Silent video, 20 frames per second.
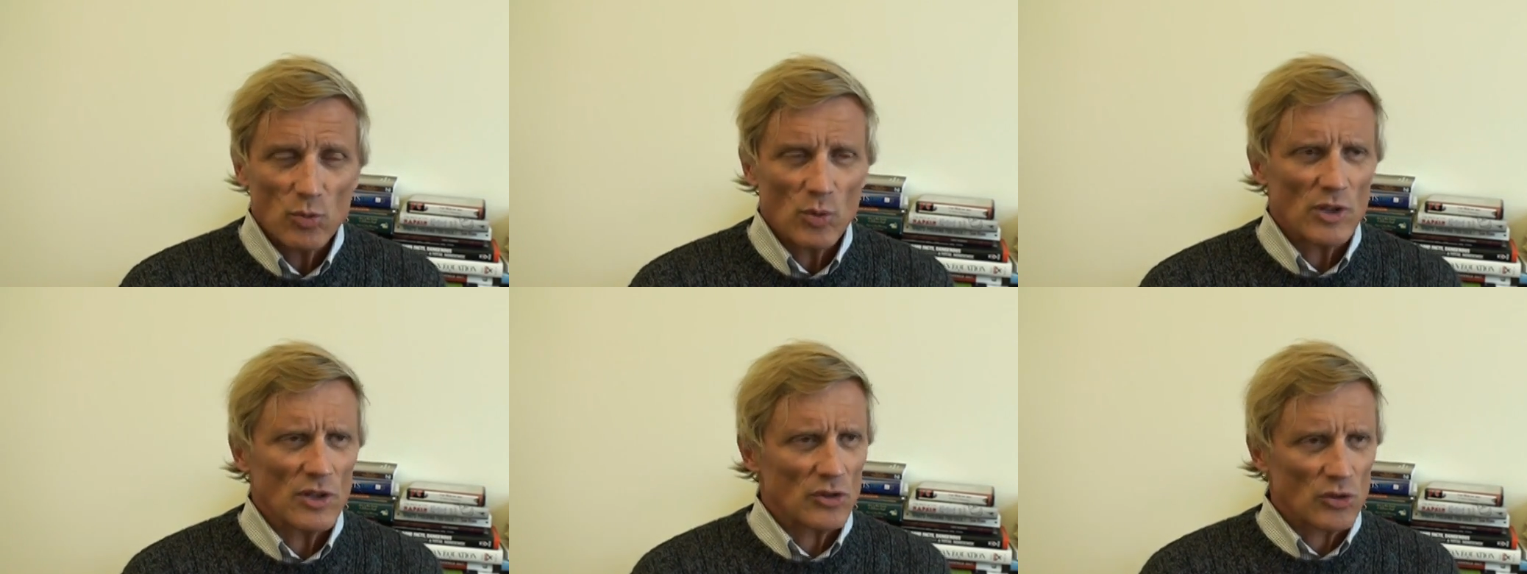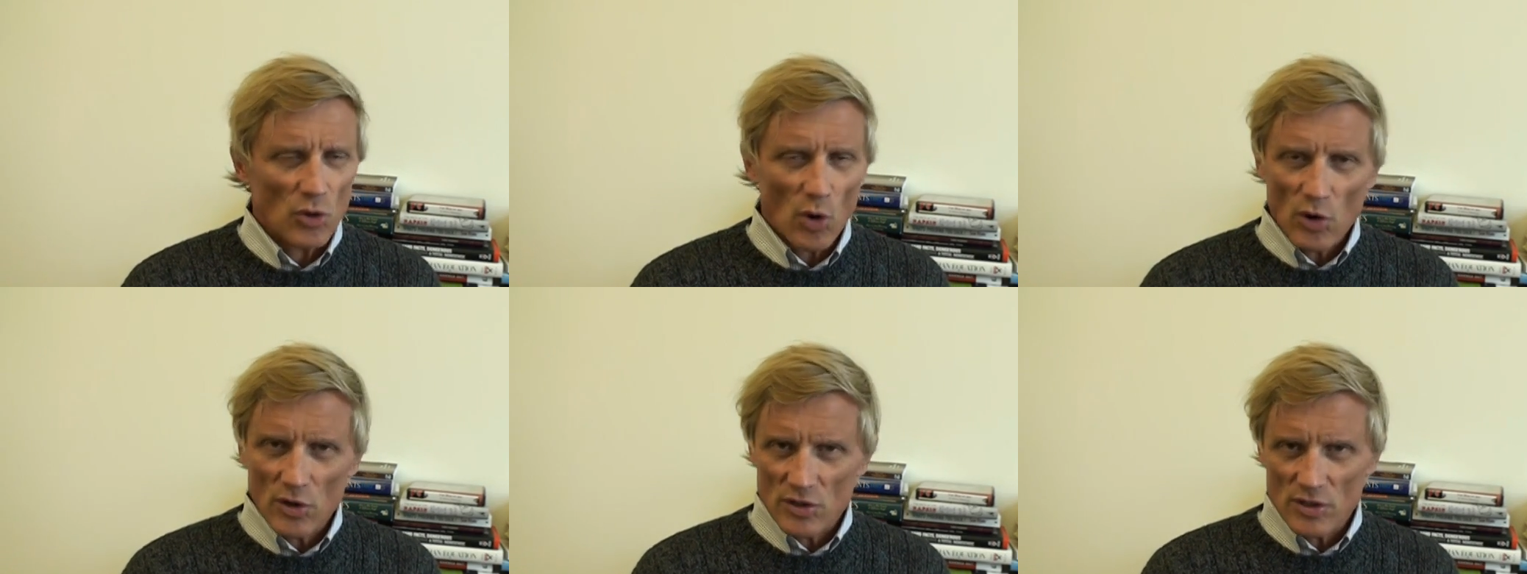when the
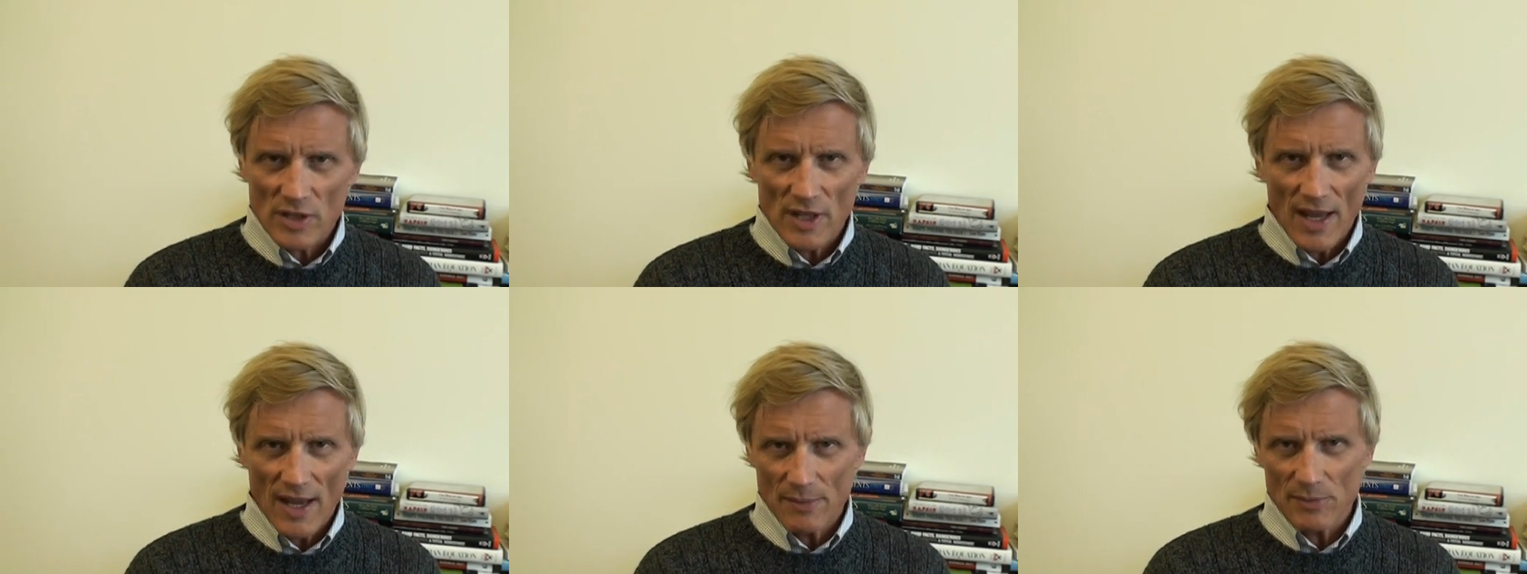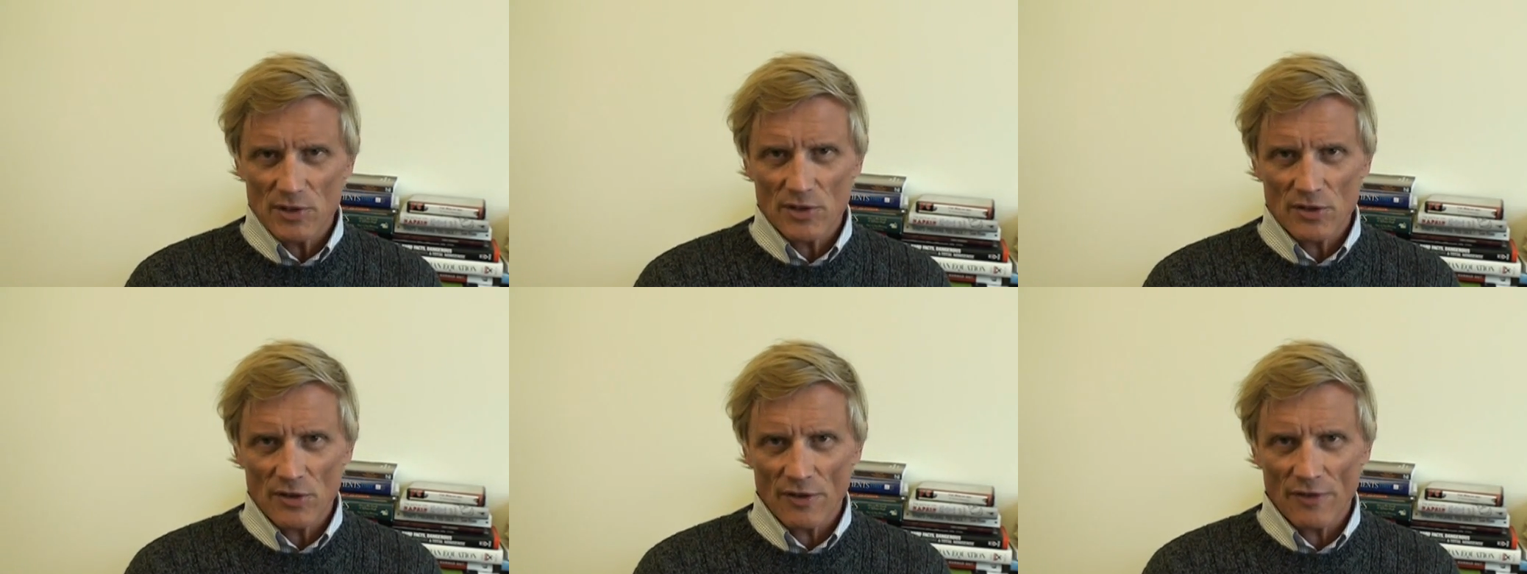door
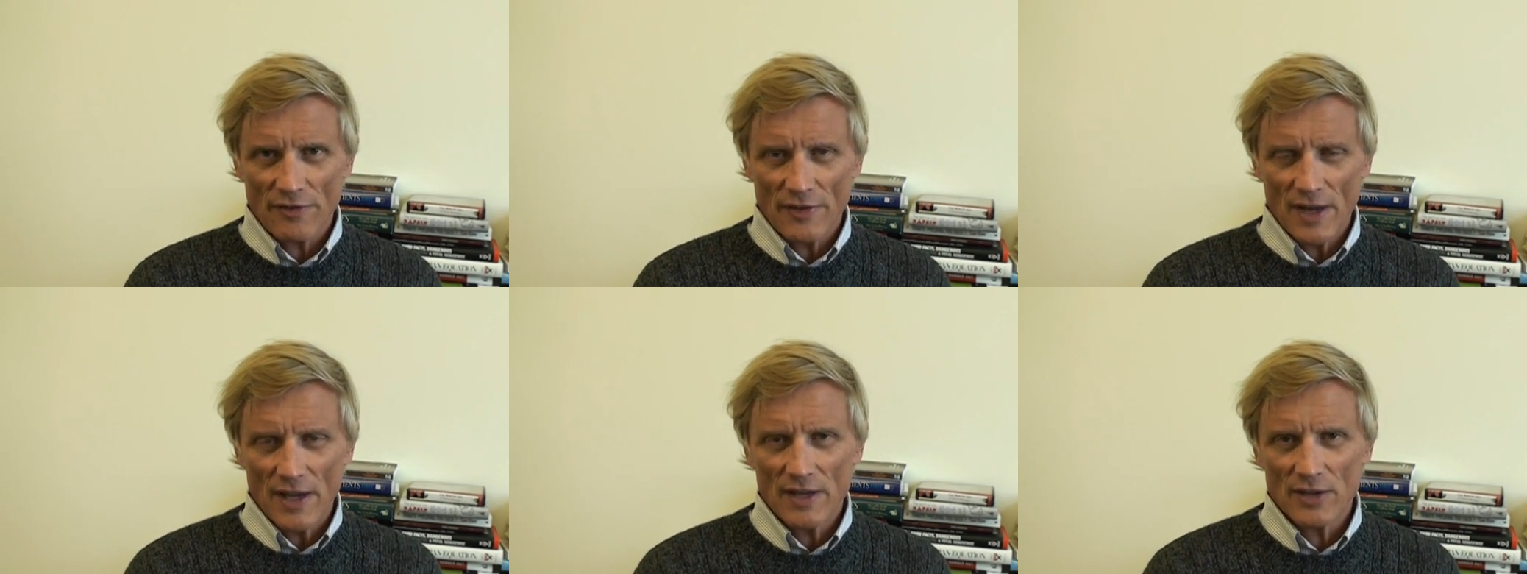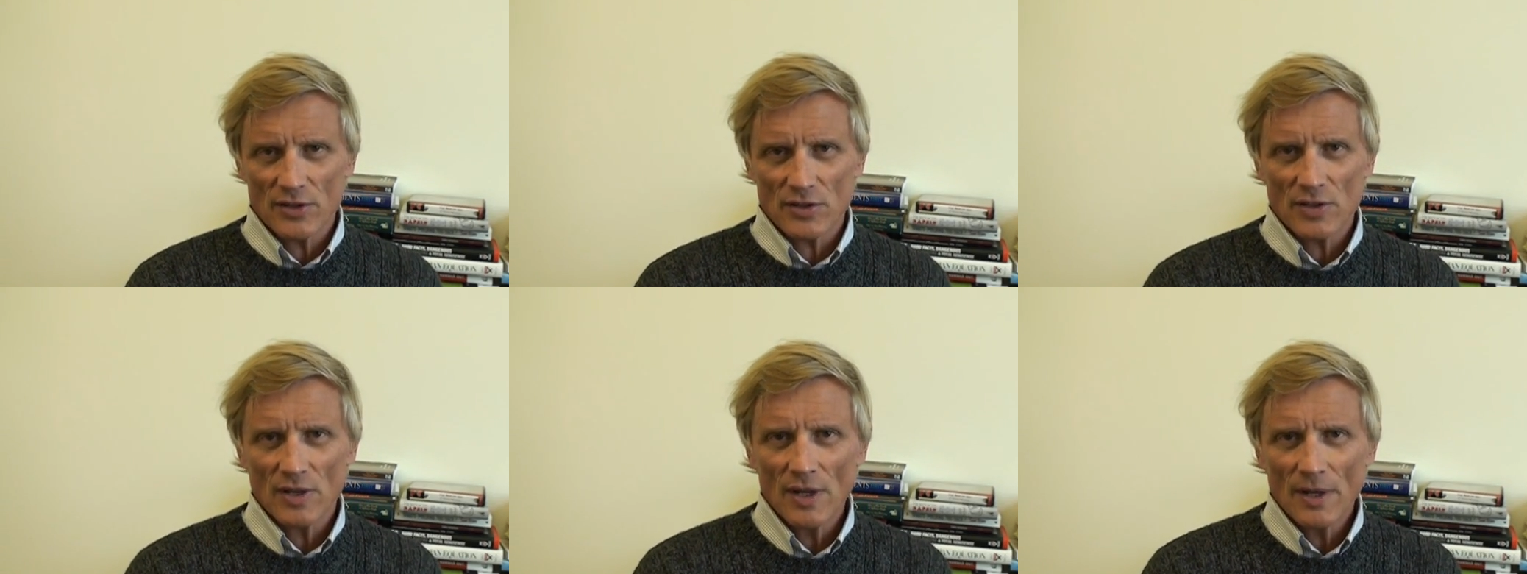slams in your
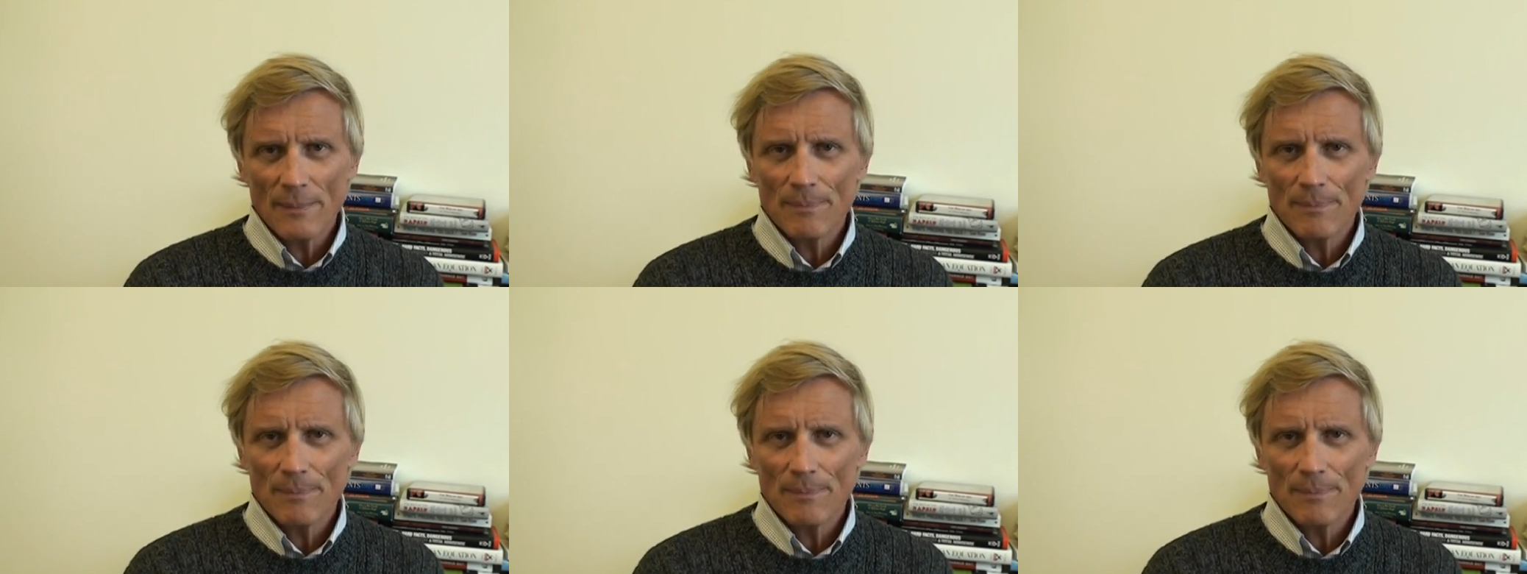face,